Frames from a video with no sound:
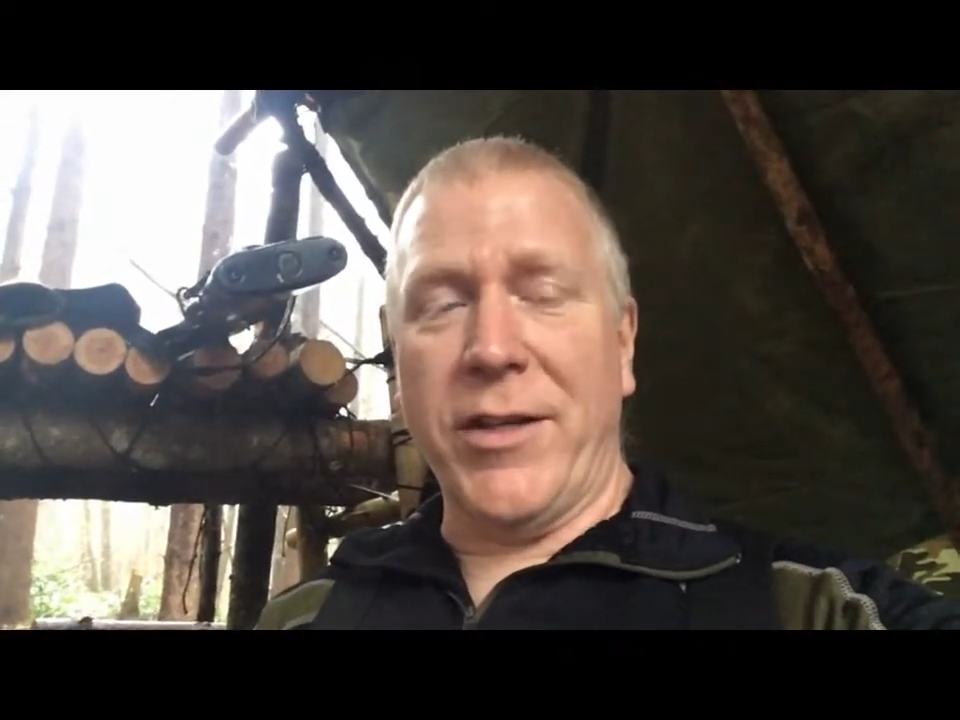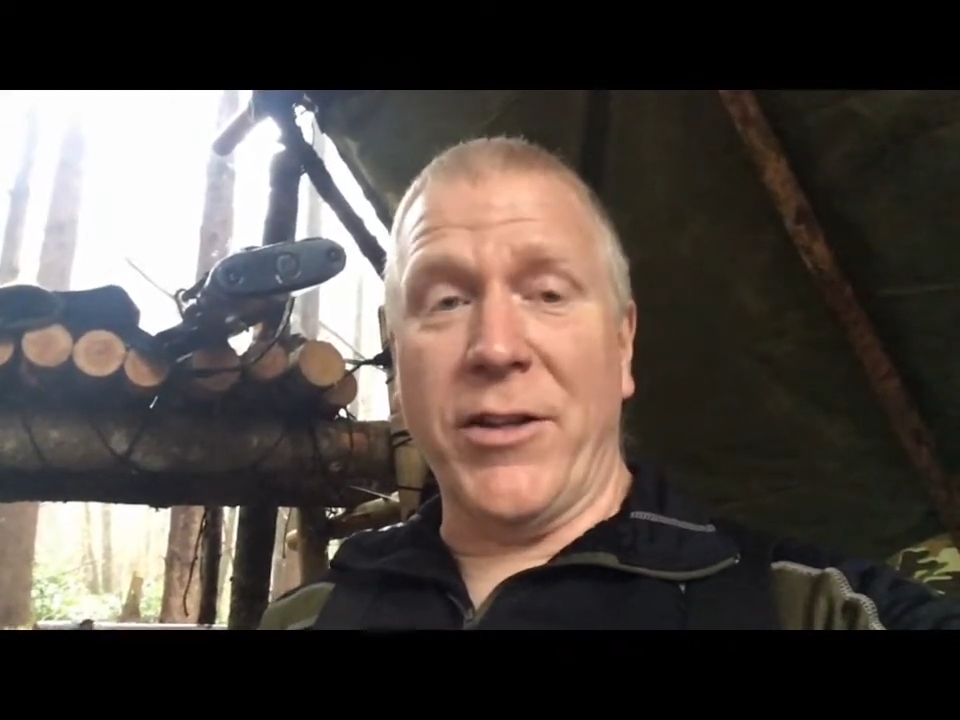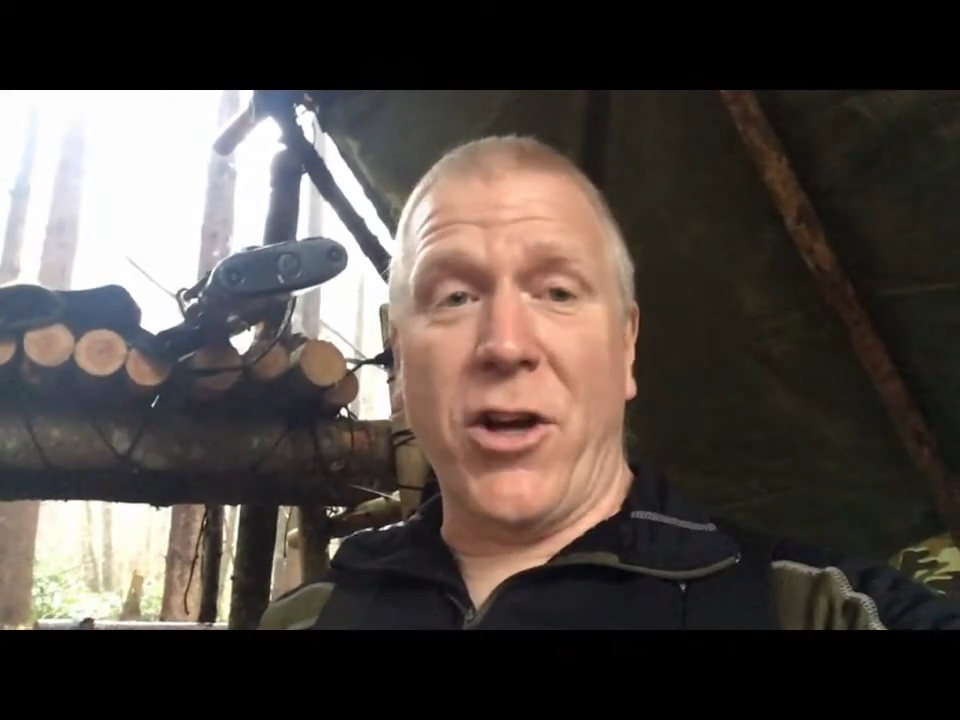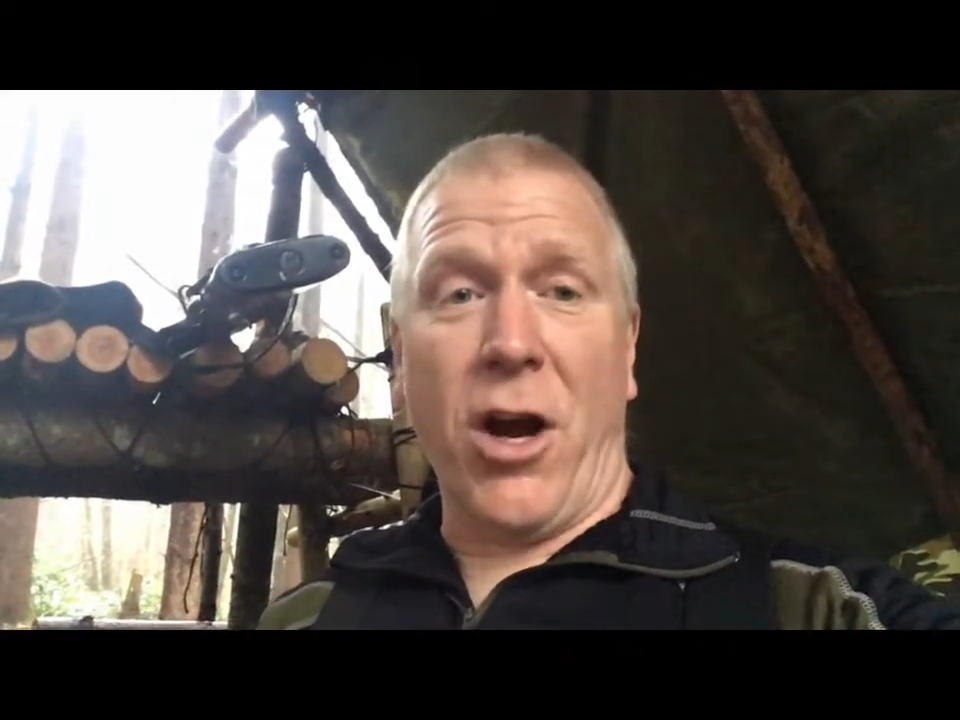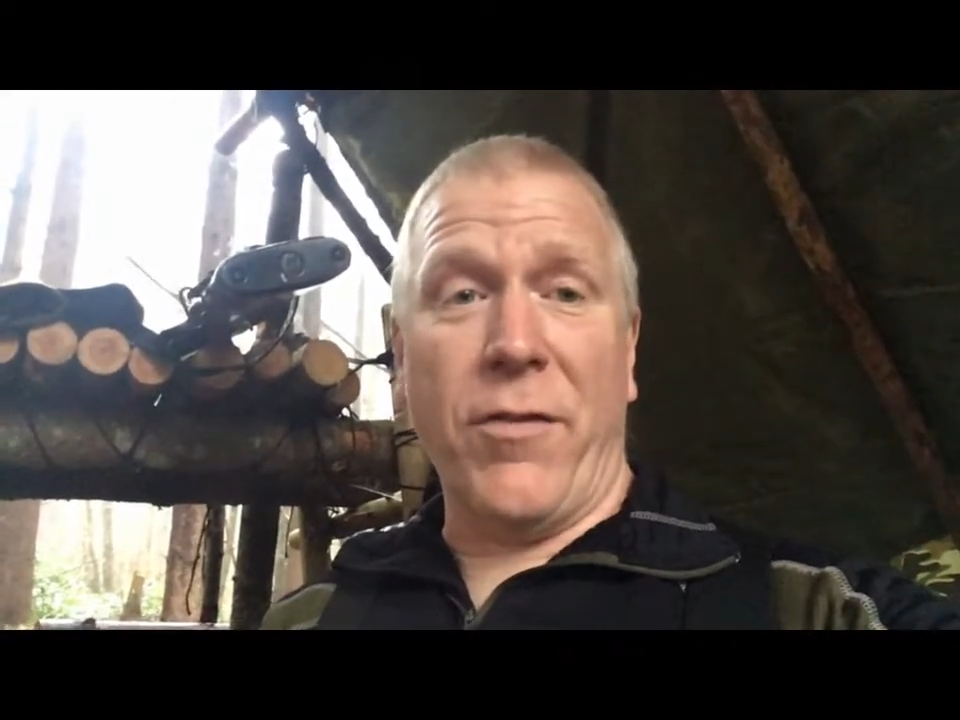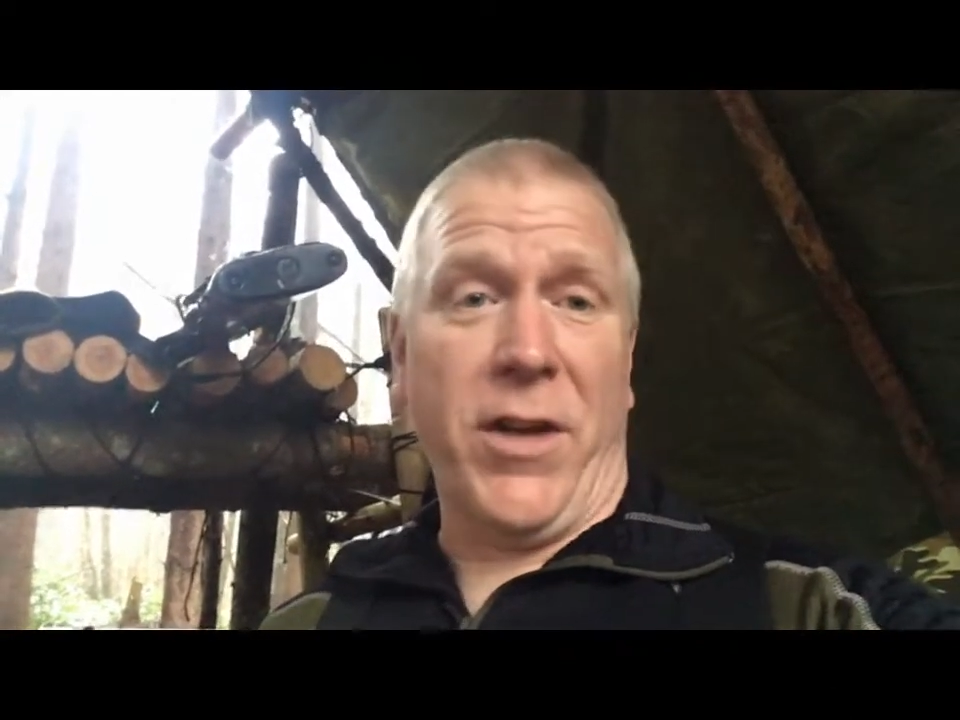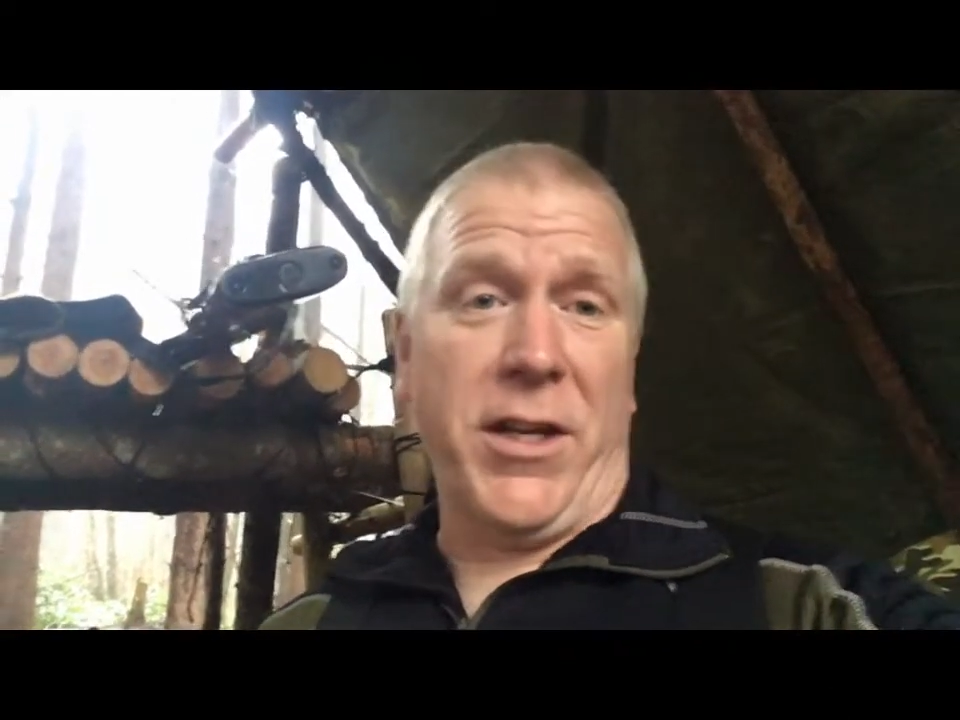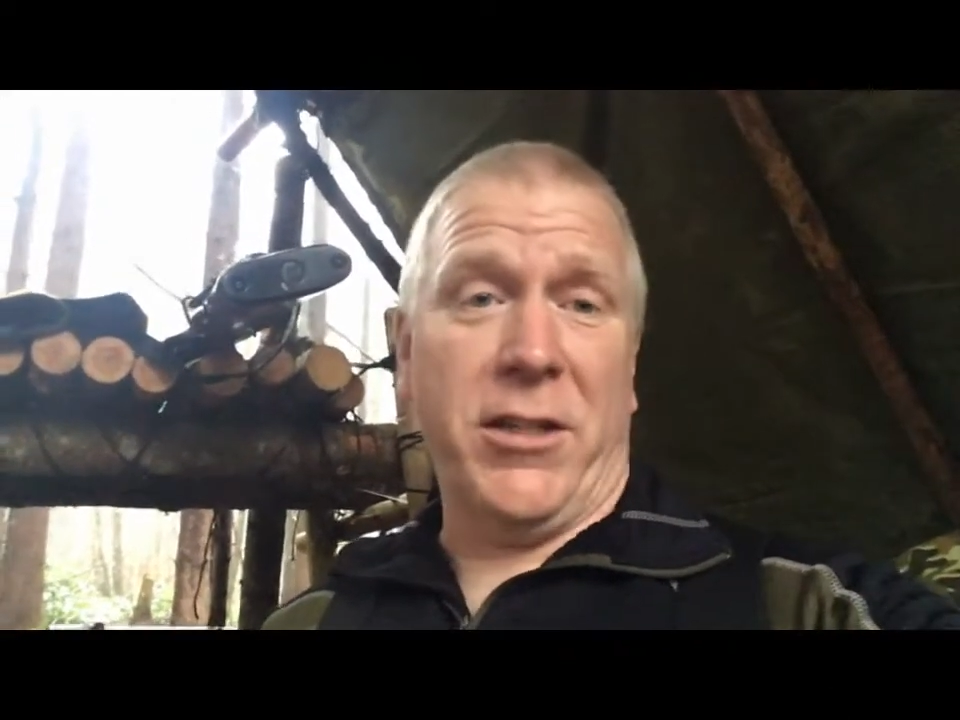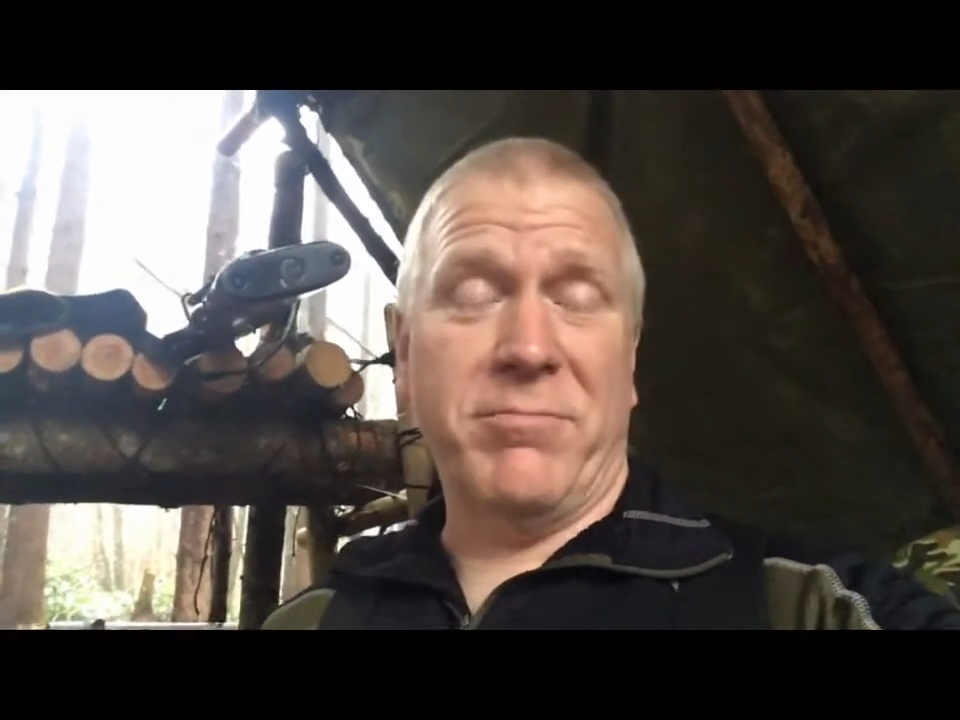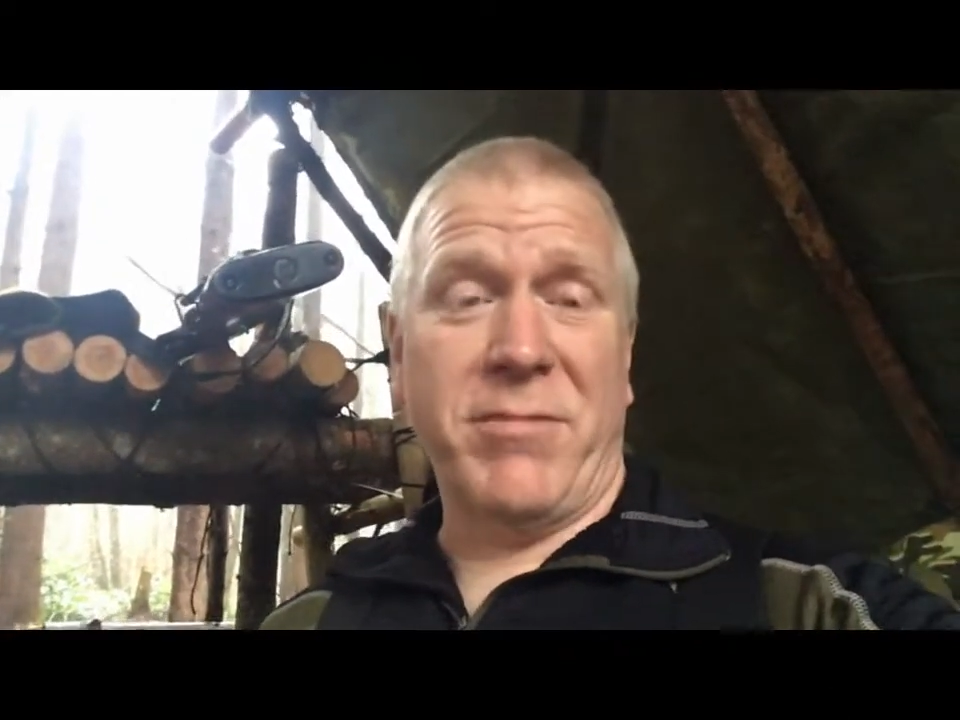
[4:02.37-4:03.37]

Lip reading: and the coffee idea.